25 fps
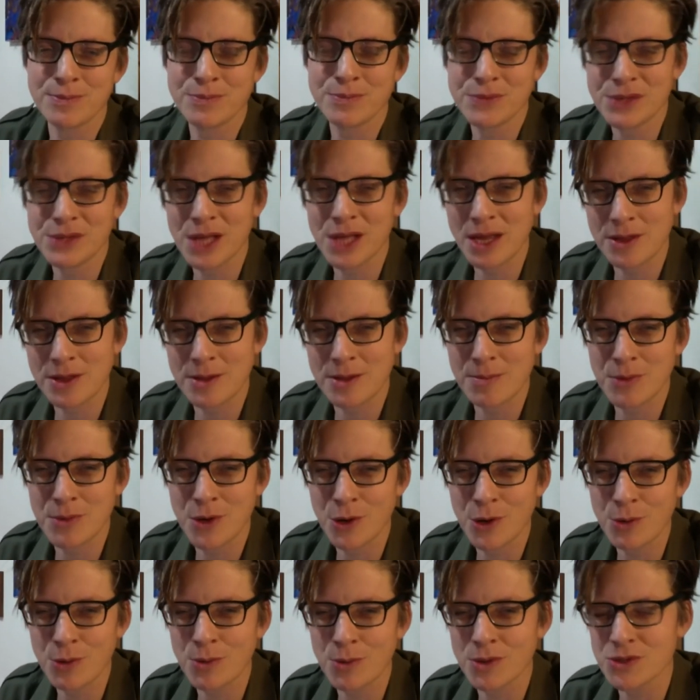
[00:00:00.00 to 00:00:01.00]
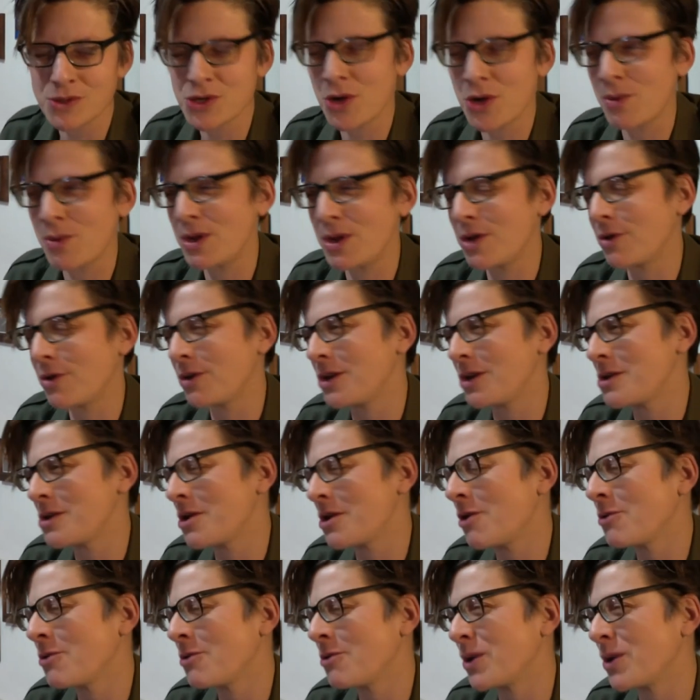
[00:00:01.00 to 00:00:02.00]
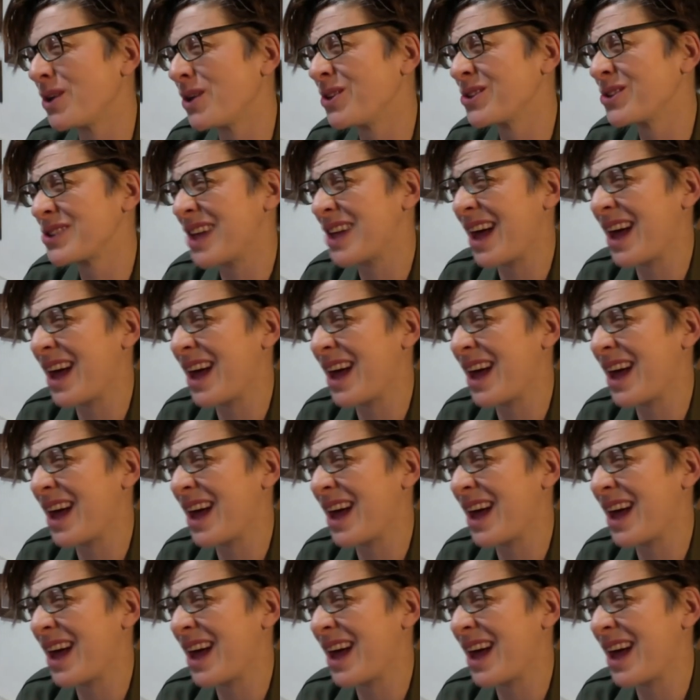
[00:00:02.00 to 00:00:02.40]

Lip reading: letting them know what's going on in our world,